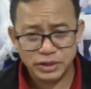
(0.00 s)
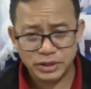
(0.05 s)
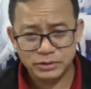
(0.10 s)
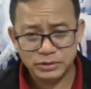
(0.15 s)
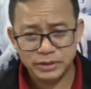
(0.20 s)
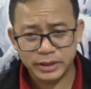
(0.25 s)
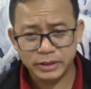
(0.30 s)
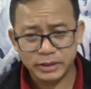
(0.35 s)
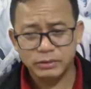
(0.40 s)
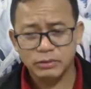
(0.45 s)

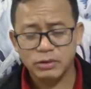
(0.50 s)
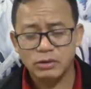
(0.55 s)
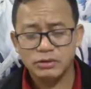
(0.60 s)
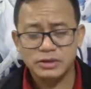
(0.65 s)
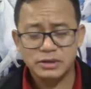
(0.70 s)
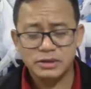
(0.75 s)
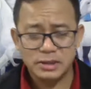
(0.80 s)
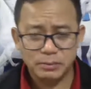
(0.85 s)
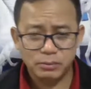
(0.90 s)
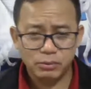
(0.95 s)
technology
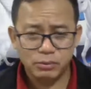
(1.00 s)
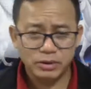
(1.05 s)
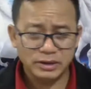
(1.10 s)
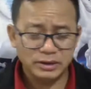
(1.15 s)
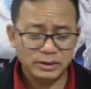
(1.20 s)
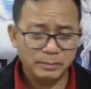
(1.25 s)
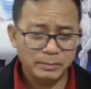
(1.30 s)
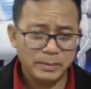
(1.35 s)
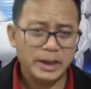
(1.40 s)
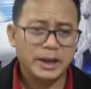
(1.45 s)
supporting the
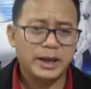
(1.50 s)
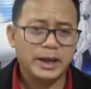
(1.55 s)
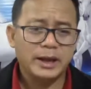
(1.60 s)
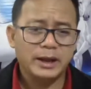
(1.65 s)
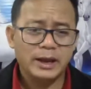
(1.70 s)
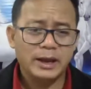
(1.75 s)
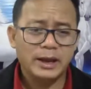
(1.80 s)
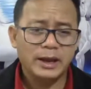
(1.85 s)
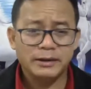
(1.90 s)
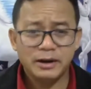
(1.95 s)
back end and
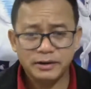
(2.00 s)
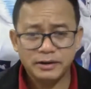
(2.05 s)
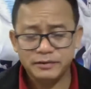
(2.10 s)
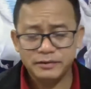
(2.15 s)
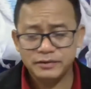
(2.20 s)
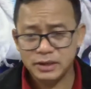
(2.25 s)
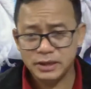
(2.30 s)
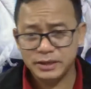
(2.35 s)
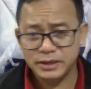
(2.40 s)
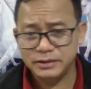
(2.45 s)
artificial
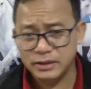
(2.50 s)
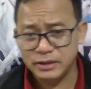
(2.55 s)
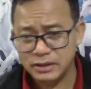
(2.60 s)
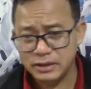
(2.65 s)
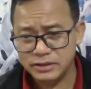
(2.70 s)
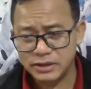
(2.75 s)
intelligence.